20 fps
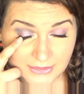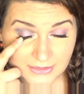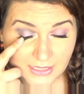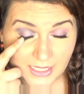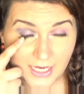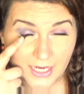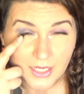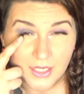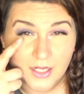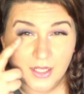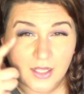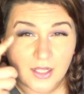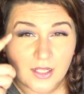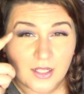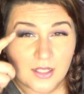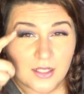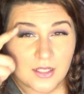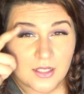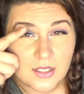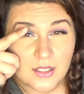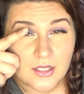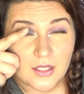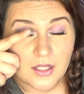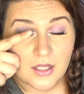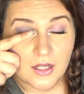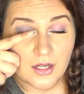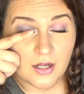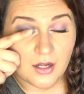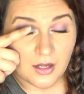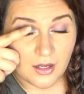side.
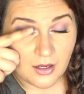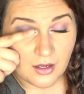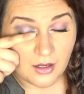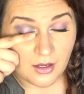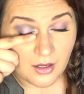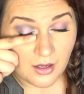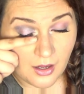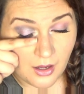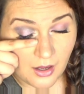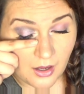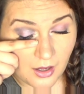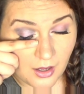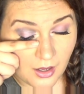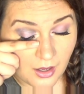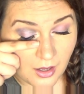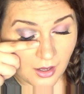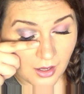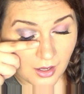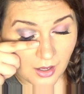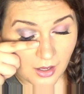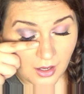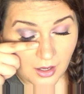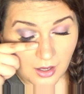Oh,